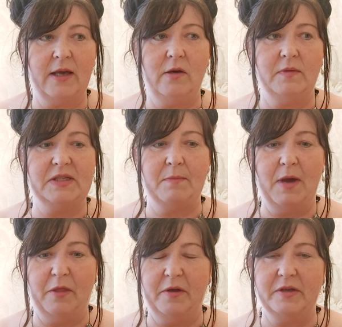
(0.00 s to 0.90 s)
I use the
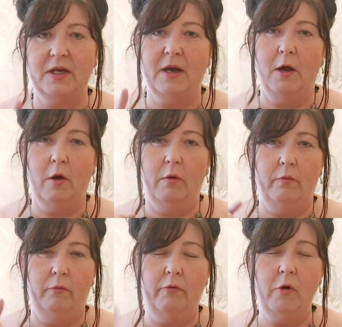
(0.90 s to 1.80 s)
Method
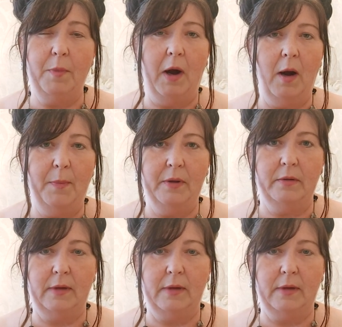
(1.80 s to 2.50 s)
rhubarb,